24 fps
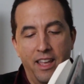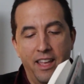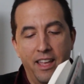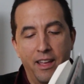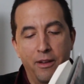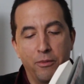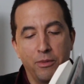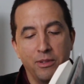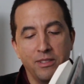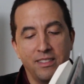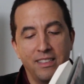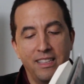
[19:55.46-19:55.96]

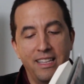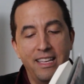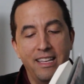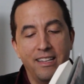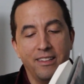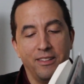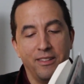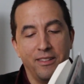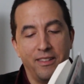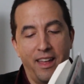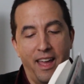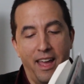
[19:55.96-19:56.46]
It was
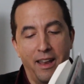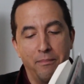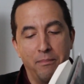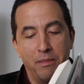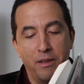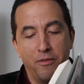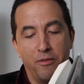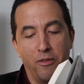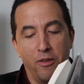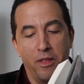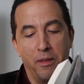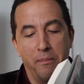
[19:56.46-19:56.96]
legal then,
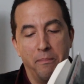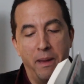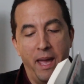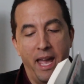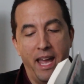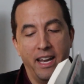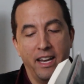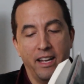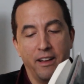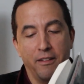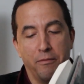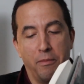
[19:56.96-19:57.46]
before the
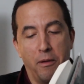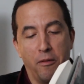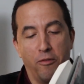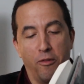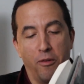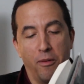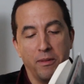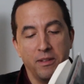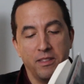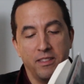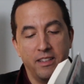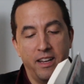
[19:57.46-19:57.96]
banning of
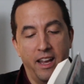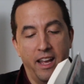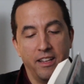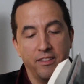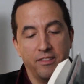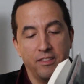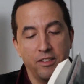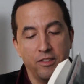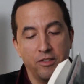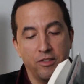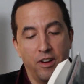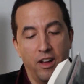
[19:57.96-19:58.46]

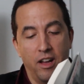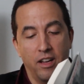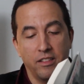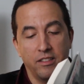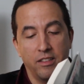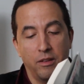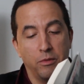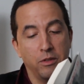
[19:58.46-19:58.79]
performance-enhancing drugs,